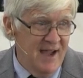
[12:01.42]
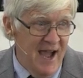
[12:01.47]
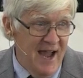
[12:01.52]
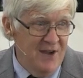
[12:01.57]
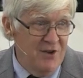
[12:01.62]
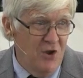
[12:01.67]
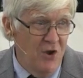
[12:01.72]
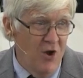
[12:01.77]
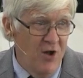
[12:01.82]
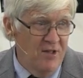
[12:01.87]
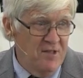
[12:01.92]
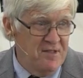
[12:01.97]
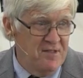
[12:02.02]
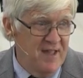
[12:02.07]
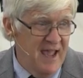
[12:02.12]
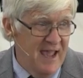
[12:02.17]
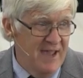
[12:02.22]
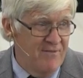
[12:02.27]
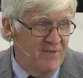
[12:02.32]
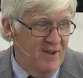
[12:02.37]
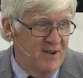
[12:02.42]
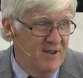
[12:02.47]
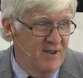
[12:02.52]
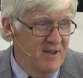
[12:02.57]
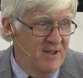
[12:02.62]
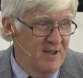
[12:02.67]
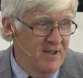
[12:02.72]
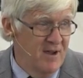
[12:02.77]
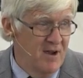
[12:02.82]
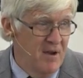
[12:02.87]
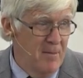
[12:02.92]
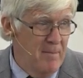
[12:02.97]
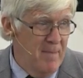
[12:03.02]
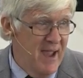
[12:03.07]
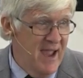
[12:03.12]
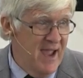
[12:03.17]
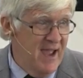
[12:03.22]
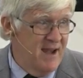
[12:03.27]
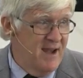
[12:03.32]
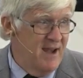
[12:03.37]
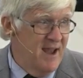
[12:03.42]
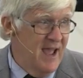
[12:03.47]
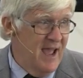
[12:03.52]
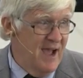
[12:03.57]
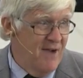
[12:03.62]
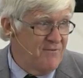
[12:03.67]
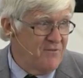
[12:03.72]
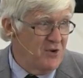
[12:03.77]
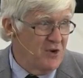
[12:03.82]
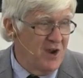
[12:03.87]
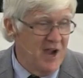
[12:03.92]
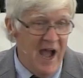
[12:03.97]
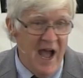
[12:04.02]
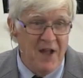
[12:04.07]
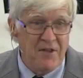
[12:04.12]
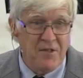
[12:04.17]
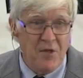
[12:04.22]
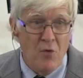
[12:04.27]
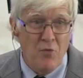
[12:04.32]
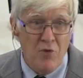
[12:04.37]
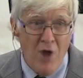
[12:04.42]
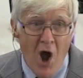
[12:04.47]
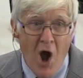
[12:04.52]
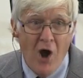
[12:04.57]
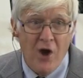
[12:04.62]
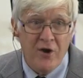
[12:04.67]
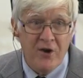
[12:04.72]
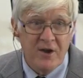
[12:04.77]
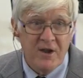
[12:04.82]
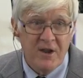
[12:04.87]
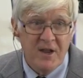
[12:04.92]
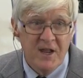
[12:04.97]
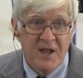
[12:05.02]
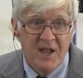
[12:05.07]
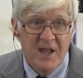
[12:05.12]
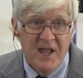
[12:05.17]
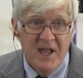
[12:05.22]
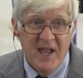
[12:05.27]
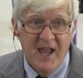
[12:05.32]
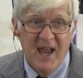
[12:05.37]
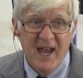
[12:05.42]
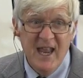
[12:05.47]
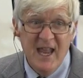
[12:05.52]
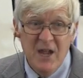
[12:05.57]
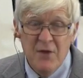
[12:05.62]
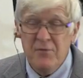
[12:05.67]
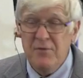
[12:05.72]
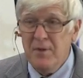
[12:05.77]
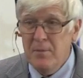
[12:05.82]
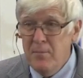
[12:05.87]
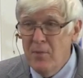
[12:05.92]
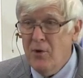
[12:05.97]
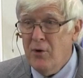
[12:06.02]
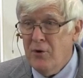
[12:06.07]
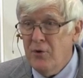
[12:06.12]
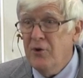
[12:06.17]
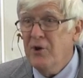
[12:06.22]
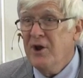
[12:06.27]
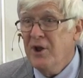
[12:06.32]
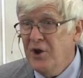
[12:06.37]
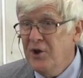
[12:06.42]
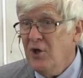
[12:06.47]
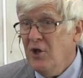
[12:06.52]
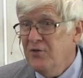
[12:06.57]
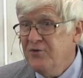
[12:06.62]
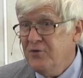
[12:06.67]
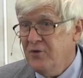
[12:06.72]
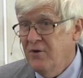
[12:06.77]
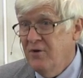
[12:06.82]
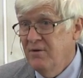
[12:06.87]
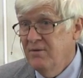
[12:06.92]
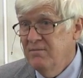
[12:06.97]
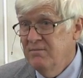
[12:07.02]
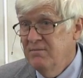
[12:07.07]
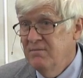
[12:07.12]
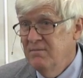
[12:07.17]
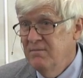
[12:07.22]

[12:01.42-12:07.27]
God calls David a man after God's own heart, and he was a murderer and adulterer.